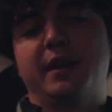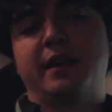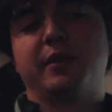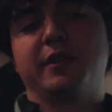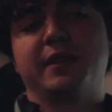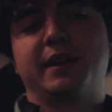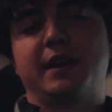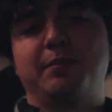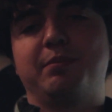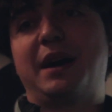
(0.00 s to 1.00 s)
everything
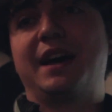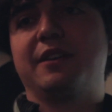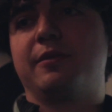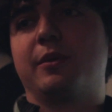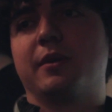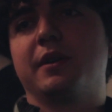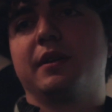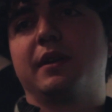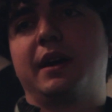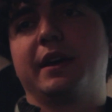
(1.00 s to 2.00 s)
I buy for
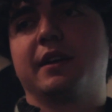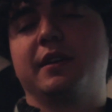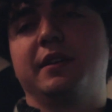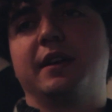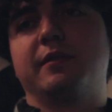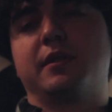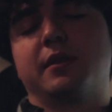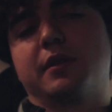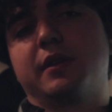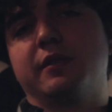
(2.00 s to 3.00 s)
it I can
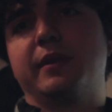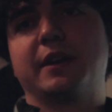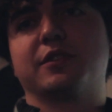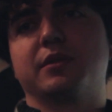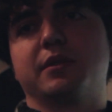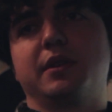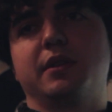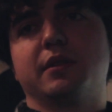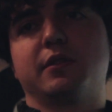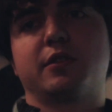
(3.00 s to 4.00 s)

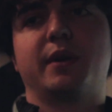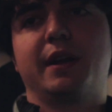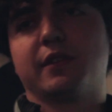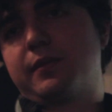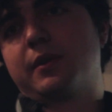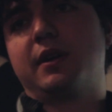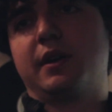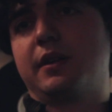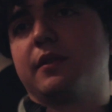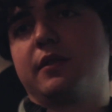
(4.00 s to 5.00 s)
eventually transfer
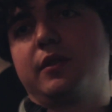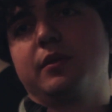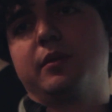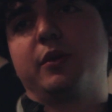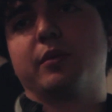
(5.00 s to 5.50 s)
on to a more